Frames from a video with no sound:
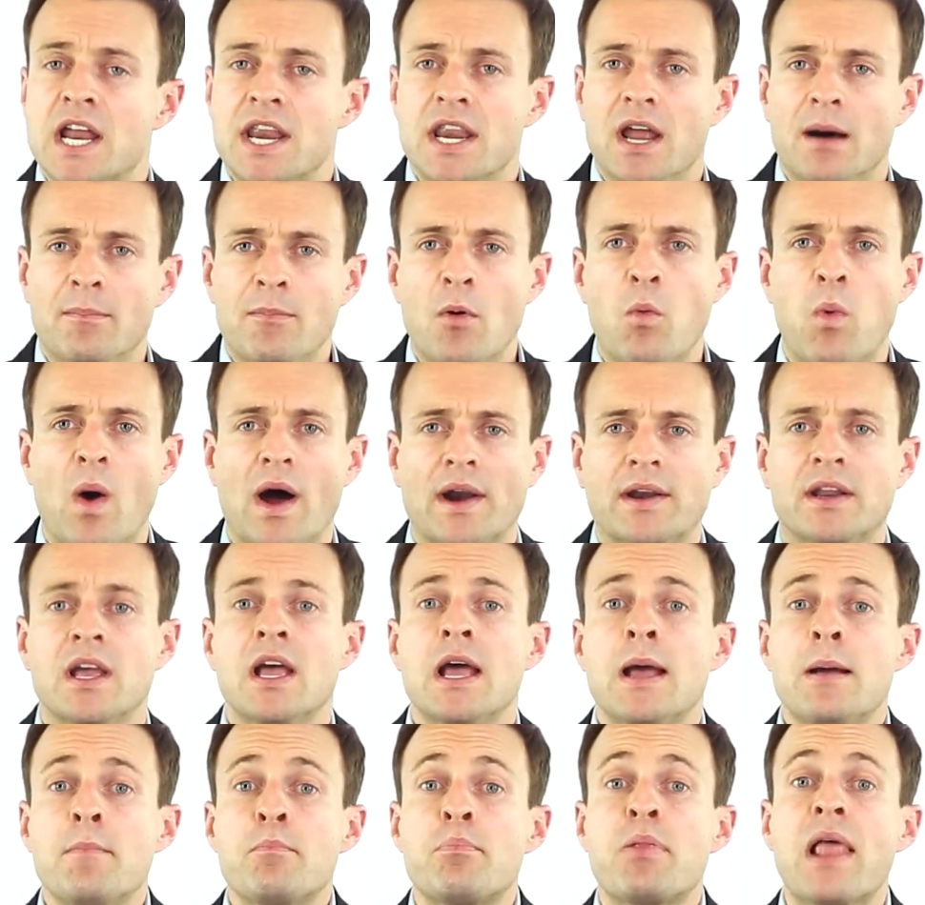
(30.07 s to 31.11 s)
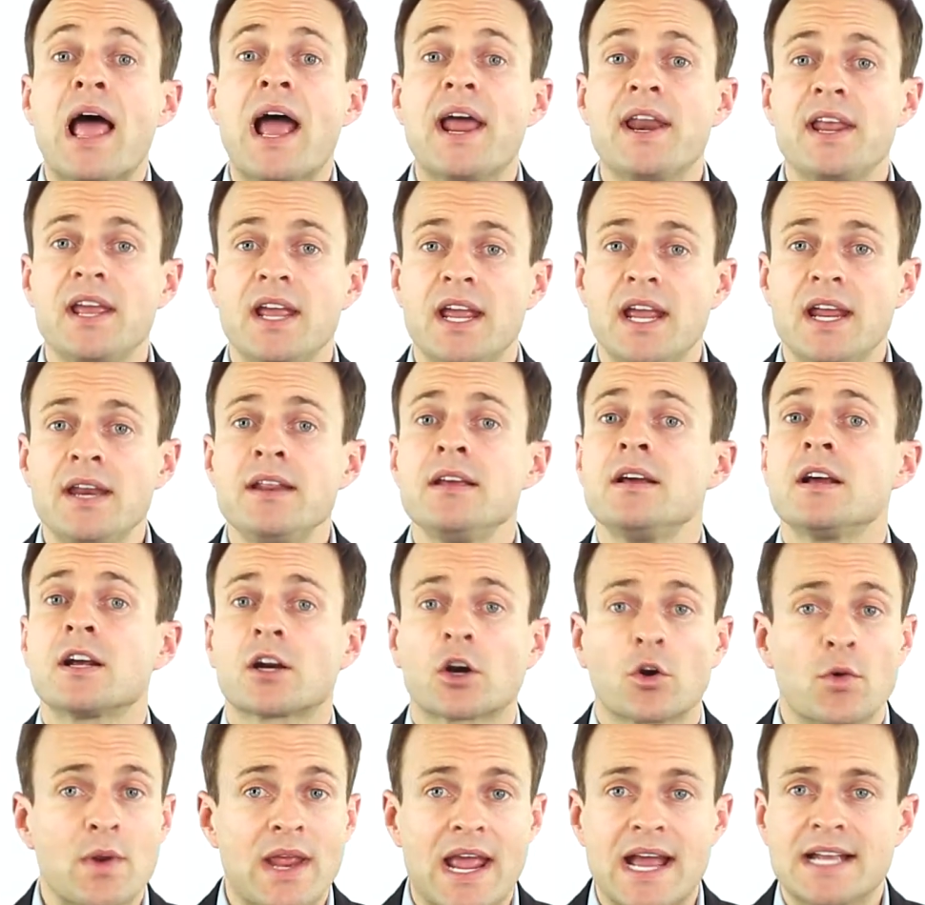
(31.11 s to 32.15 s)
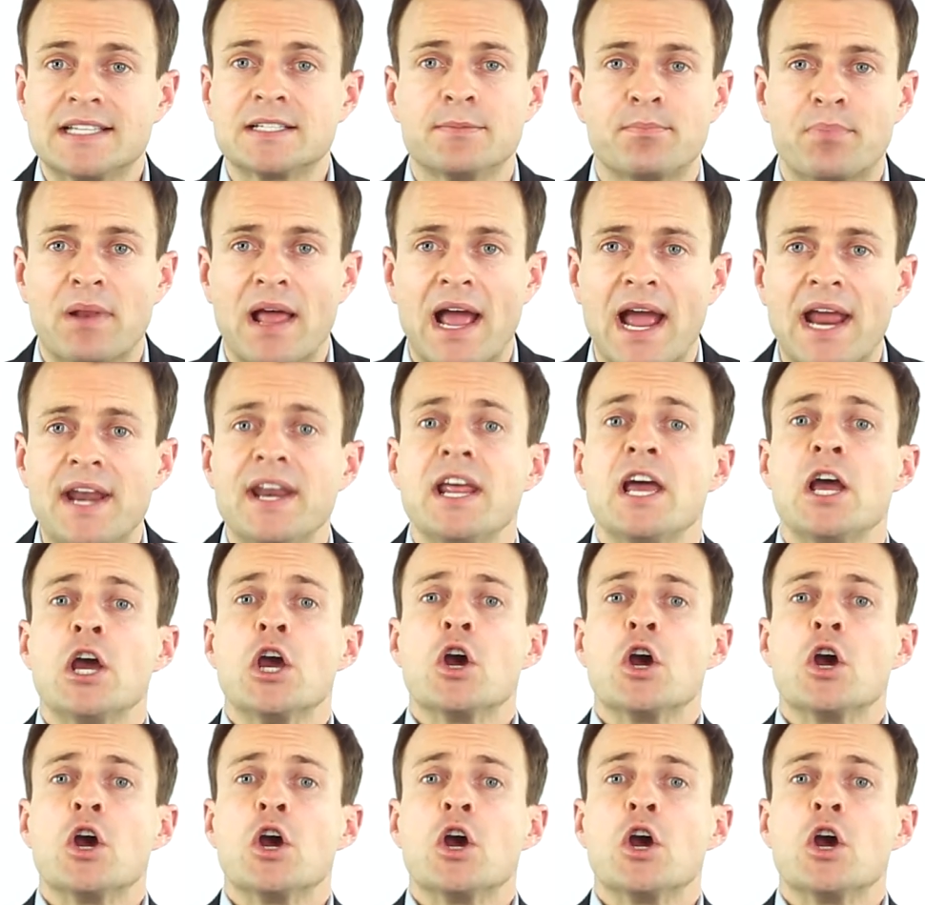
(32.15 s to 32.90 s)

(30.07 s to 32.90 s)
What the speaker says: Number 1, plan ahead, create a plan.